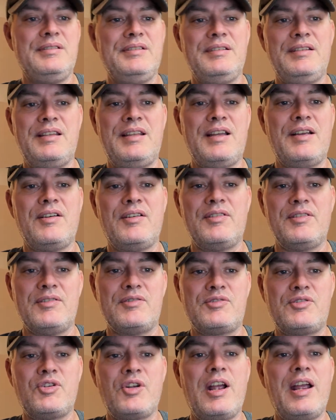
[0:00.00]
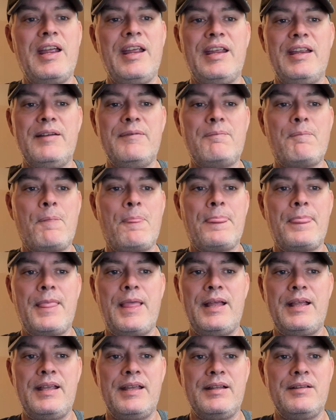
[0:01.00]
they're on the train
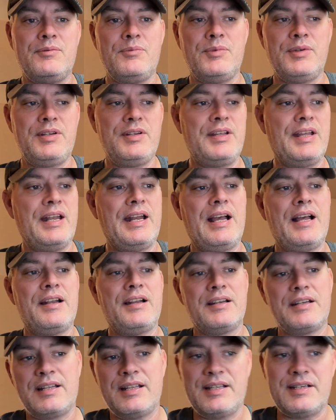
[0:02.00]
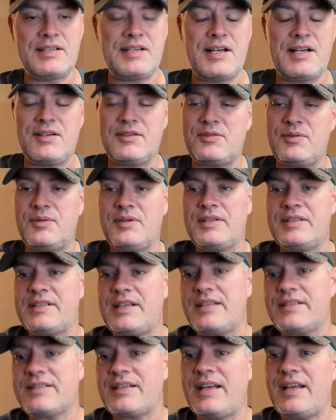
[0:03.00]
and when you get out into the territories
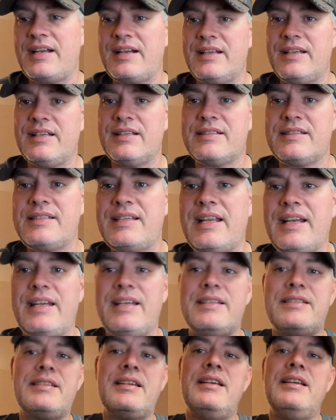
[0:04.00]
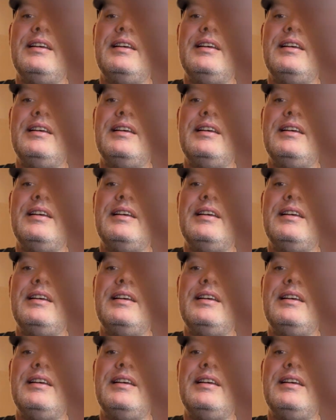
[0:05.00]
outside of cities,